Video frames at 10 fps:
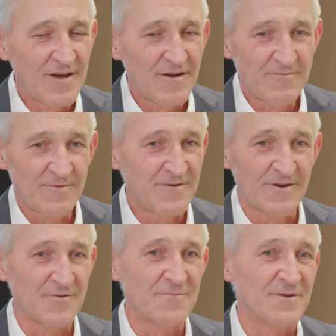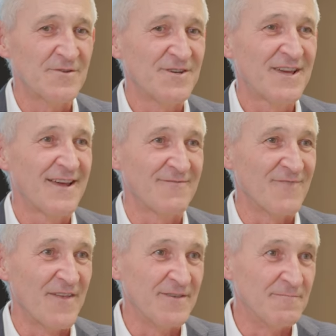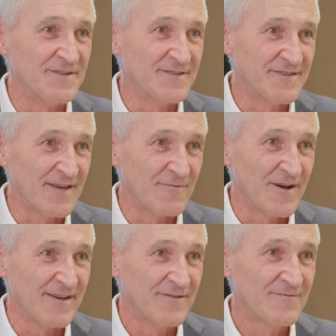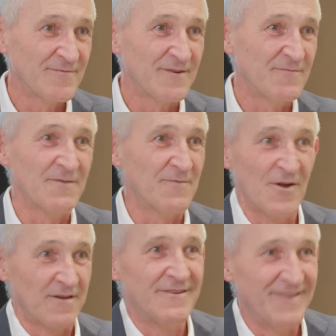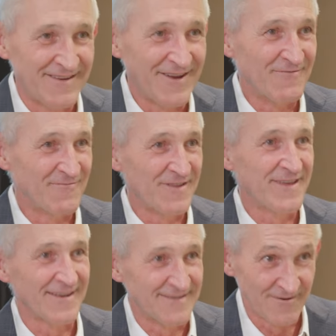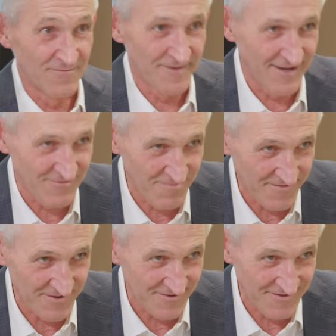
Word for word: No, not at all, because you can't run your business that way. We, are we, not, and don't read that as there will be extra provisions,